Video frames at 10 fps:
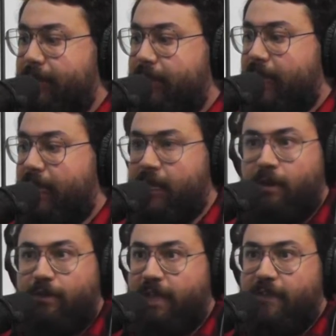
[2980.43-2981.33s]

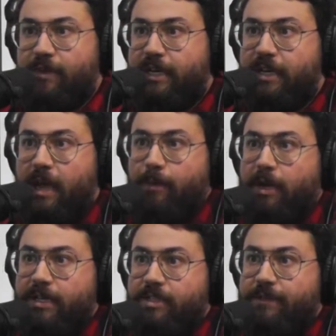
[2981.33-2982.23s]
if they ever need
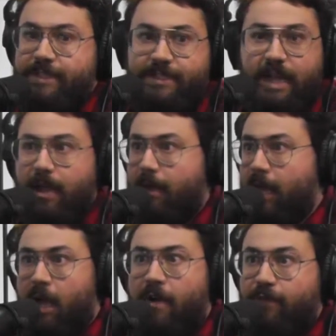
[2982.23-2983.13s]
copywriting services, I
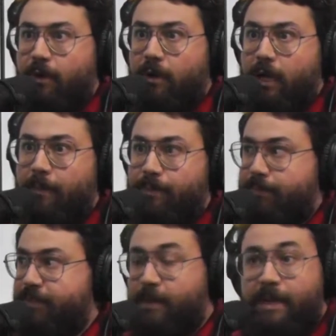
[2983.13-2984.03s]
offer up
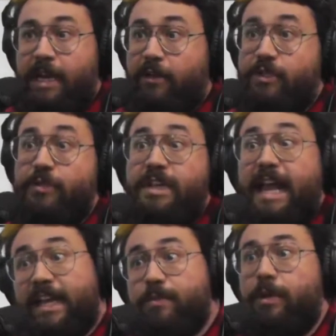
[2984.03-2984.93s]
somebody else who's an
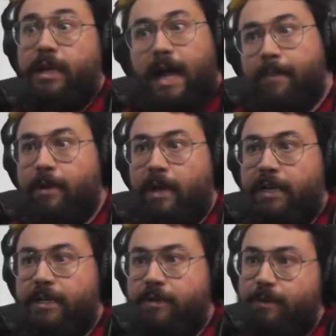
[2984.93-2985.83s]
expert at copywriting
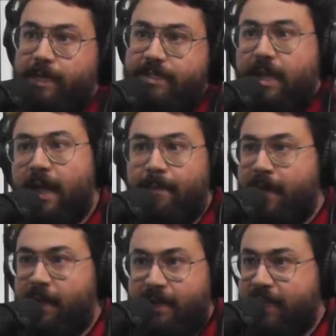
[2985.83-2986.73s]
to do it, because I'm
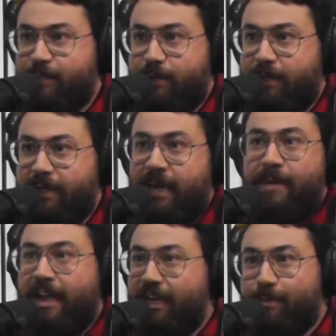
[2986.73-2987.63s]
not an expert and I'm
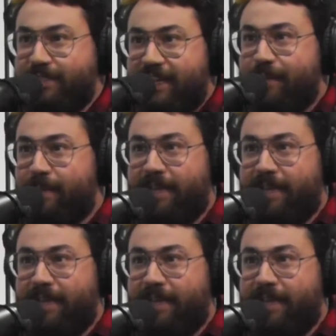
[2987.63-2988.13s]
not going to pretend to be.